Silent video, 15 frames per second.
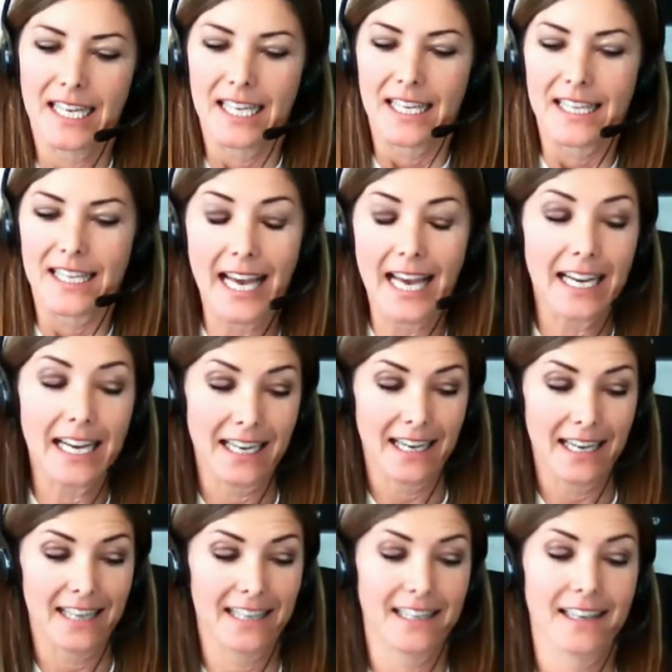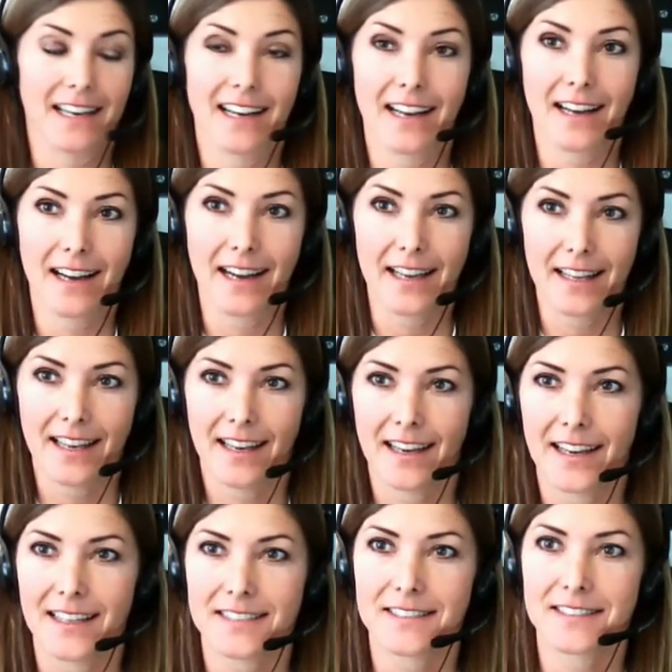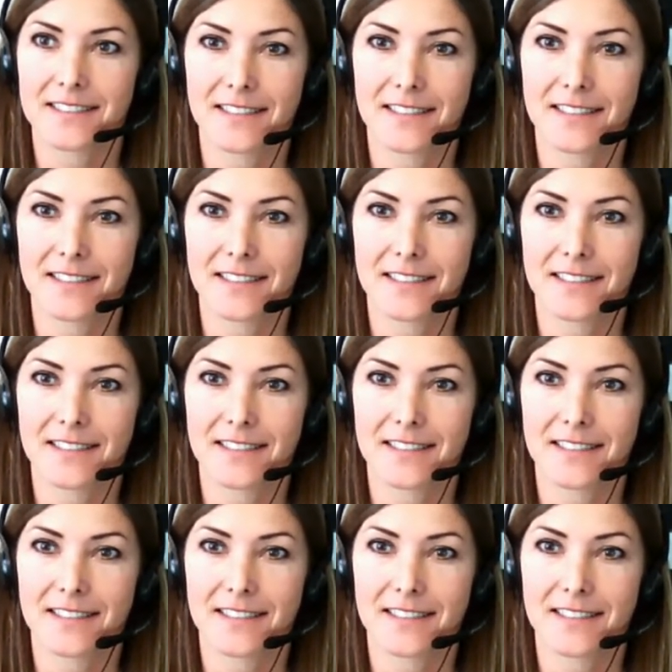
I had